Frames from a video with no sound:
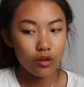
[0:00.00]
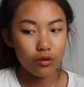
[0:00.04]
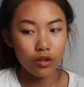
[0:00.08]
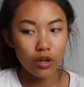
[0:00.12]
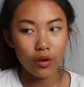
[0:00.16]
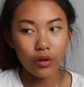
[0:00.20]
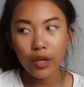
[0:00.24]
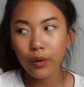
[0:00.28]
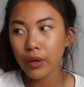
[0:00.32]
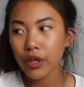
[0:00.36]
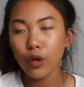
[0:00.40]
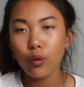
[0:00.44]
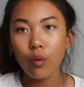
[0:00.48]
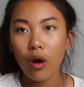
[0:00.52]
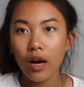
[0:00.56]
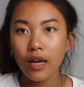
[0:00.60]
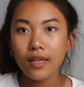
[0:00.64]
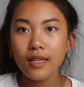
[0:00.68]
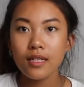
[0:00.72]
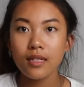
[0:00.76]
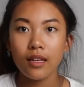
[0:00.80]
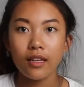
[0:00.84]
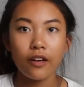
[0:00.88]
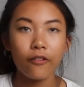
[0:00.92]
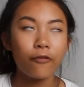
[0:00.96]
You know like when you walk
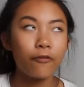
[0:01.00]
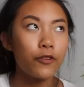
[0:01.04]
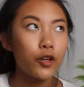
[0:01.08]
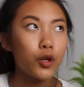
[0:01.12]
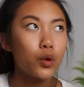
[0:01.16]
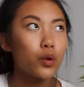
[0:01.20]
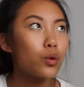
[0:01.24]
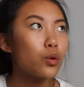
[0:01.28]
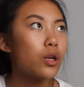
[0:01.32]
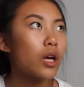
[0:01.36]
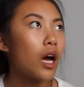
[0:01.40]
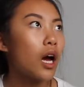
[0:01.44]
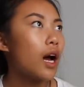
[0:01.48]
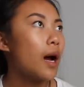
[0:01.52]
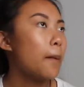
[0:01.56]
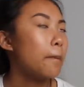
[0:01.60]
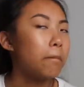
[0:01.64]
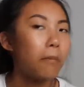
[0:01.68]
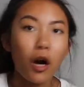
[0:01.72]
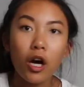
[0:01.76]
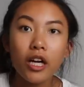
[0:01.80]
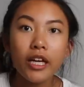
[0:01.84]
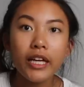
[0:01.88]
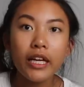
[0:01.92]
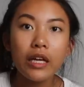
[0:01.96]
into like a food
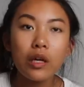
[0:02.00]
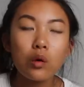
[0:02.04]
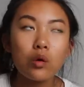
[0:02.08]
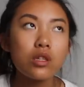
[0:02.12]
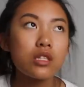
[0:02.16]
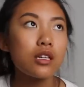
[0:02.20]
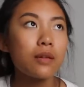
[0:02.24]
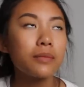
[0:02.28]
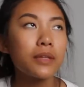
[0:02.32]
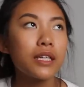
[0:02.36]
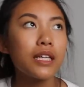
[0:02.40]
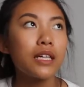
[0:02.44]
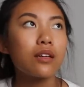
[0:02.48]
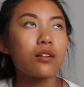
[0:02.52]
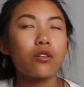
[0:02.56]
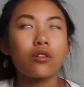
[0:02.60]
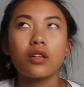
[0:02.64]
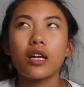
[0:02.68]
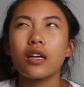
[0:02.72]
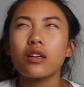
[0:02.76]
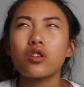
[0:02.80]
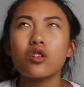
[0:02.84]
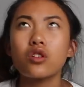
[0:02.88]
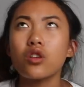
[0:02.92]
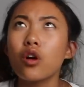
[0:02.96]
market or something, or
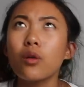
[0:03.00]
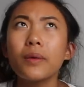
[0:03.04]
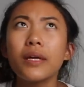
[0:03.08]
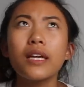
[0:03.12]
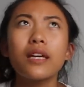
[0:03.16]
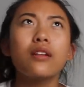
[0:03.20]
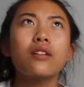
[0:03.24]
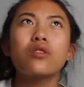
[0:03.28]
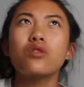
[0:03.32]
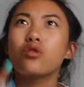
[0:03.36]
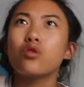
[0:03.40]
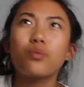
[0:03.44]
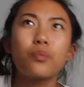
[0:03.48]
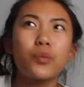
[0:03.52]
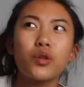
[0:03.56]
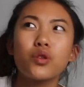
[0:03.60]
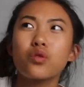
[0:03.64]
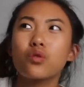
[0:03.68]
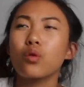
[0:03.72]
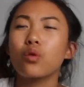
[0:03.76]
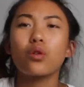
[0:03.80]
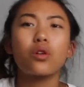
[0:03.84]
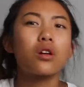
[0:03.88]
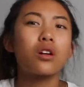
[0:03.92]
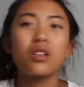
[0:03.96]
like Sobeys
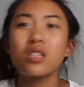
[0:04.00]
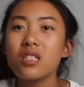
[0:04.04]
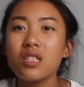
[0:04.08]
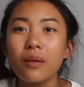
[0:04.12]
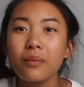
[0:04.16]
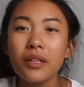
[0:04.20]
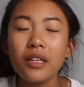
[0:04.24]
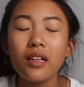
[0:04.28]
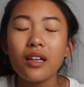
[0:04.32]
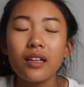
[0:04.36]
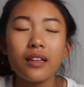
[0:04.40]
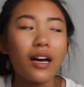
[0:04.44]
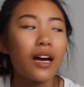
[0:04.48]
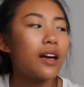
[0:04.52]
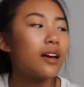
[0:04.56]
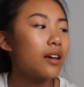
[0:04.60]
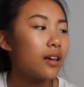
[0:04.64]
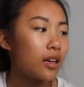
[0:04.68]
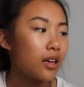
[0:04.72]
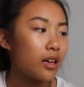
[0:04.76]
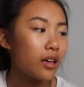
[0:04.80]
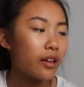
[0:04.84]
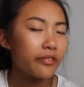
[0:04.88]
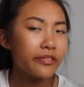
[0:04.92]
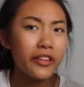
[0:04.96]
Superstore or something like that,
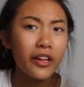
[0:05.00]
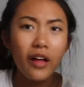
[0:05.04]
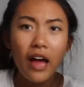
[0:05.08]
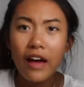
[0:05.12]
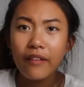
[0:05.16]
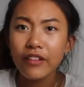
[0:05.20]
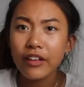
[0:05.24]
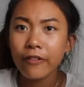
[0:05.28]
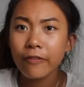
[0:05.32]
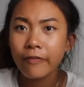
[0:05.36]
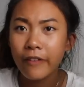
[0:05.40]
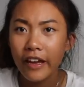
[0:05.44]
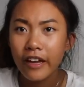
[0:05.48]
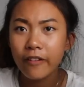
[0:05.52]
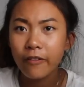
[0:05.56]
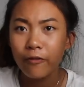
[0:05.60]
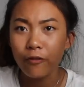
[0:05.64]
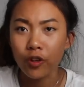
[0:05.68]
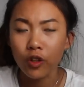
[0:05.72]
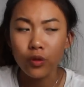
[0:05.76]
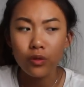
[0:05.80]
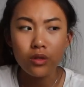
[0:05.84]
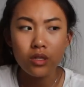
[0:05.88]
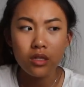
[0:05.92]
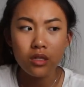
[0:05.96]
they'll have like fake
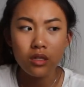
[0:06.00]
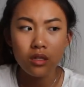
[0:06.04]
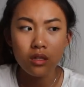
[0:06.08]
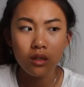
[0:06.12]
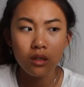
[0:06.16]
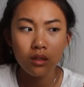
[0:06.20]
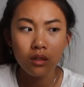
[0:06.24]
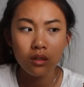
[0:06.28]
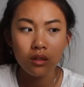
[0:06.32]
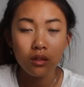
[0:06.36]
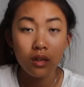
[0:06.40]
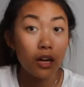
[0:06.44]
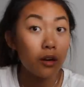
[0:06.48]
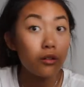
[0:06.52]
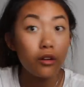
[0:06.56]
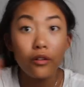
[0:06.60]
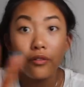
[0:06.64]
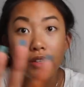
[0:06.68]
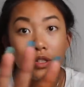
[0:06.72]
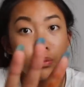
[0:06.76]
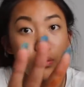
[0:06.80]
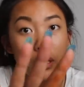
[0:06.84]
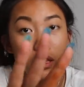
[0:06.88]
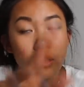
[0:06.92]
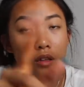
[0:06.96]
fruits. I don't know
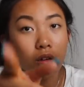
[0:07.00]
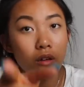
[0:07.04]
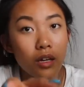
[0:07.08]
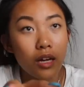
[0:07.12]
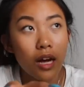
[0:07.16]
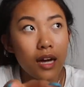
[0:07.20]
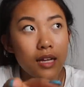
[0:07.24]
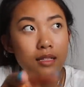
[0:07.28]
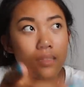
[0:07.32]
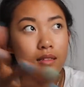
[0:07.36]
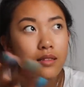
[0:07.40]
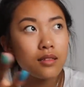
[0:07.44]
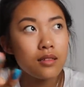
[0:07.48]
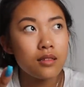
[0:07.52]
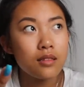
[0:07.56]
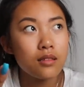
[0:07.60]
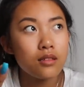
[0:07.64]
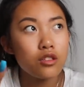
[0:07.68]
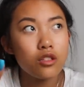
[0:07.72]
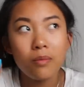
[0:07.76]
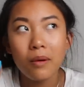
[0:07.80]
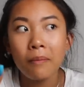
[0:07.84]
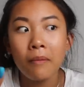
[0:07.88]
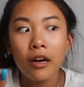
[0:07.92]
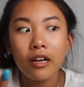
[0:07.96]
if it's with your guys'
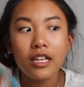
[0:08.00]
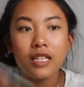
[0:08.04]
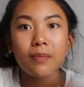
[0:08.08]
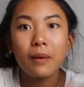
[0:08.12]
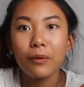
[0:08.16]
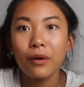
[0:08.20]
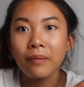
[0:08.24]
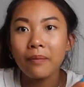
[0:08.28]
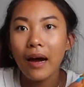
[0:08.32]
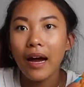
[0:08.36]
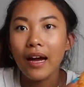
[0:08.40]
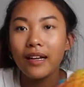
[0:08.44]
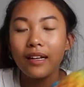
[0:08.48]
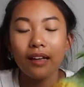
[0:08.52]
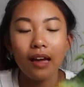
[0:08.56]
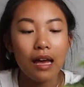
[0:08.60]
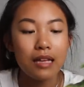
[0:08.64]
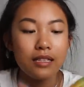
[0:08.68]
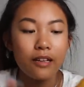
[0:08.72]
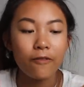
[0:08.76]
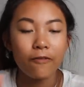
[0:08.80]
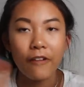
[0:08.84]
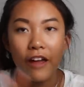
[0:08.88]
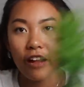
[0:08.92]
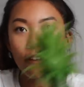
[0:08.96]
supermarkets, but with mine, it
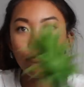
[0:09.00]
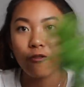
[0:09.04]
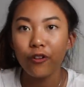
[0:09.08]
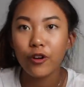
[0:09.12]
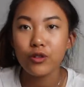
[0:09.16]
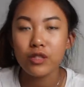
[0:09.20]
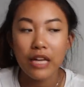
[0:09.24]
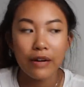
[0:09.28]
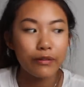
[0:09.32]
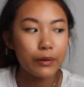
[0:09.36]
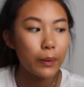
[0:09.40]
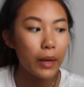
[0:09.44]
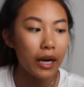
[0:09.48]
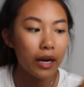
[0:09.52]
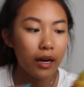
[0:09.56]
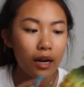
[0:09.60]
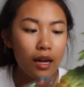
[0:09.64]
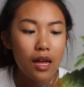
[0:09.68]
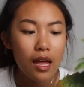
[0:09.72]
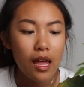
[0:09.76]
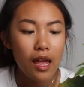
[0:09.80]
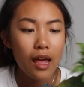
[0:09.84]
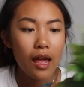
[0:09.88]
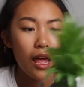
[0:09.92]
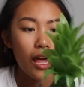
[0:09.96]
has like fake fruits everywhere
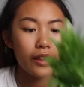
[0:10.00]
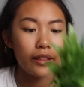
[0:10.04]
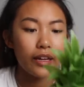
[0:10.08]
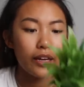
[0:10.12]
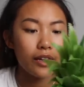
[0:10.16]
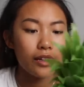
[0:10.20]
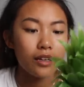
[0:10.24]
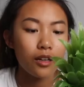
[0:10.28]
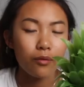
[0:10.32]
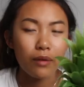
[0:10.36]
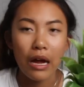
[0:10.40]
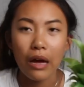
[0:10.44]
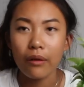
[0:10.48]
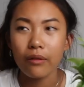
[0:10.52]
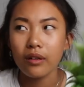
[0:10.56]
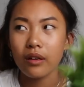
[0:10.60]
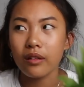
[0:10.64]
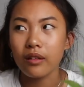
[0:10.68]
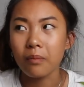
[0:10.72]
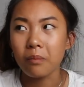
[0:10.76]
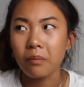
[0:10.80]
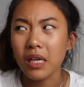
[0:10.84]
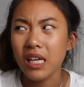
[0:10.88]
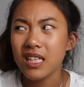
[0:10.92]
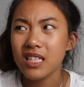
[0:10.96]
and like around
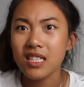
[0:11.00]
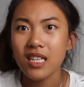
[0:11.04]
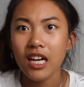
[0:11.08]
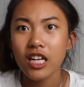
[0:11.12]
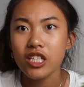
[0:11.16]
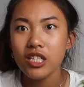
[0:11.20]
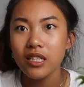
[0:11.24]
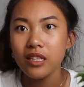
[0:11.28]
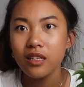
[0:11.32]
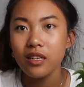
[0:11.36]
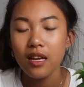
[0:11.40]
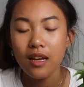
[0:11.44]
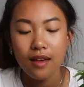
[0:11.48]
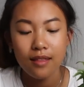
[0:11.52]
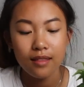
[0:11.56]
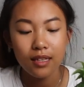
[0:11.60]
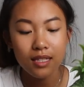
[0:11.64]
the meat section.